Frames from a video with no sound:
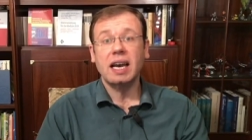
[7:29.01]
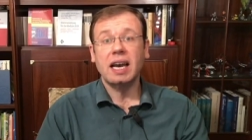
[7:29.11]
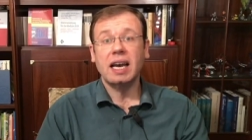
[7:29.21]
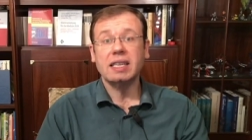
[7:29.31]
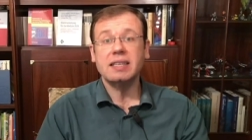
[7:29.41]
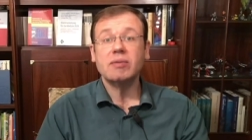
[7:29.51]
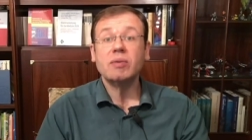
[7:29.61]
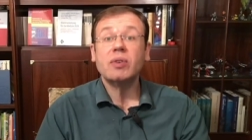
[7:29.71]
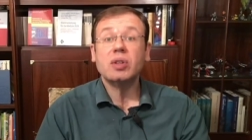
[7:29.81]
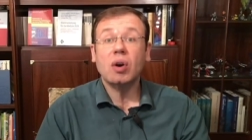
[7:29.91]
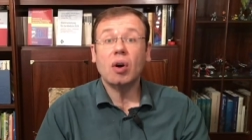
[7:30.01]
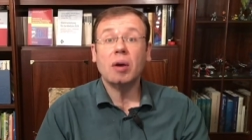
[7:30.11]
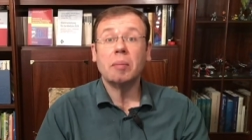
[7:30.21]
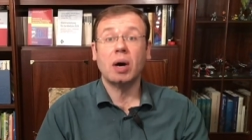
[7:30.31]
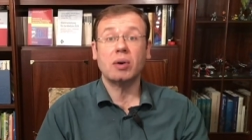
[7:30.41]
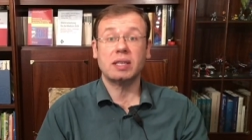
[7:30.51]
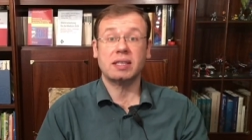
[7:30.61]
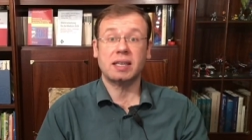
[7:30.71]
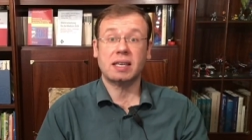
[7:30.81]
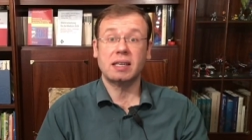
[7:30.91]
and we will talk about
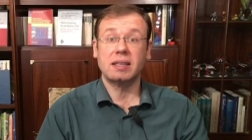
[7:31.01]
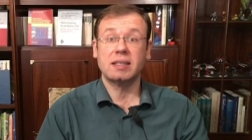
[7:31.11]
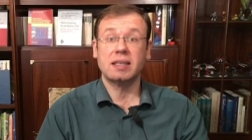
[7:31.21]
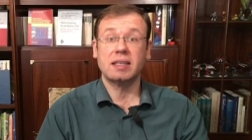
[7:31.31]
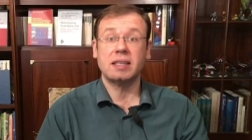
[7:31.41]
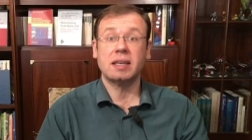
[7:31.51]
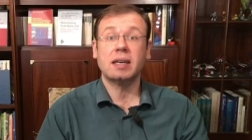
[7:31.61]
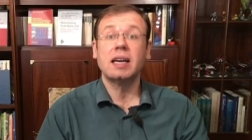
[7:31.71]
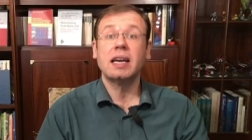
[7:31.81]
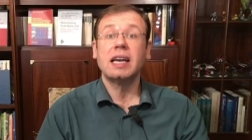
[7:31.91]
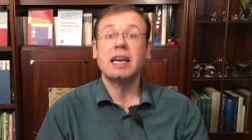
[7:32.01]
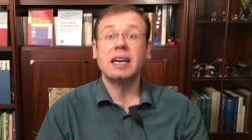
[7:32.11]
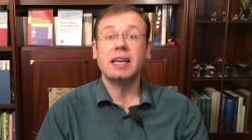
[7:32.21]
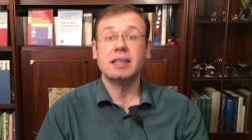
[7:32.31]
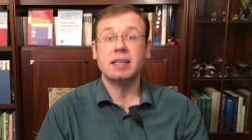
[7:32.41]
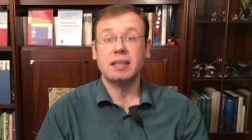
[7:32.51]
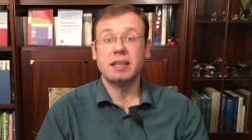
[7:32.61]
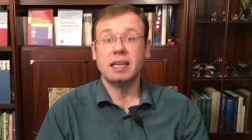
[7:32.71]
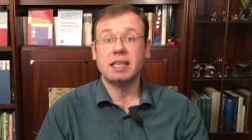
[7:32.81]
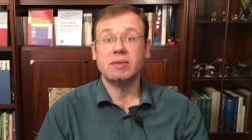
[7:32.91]
exactly this idea in the
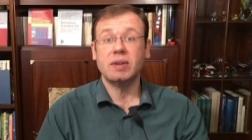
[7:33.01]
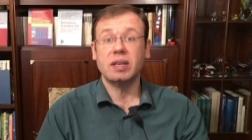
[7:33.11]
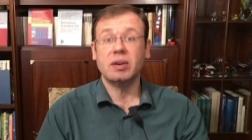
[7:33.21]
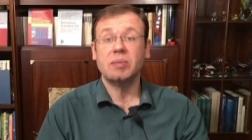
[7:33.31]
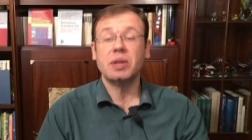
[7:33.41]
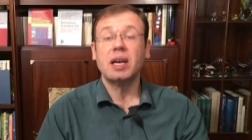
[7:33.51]
next video.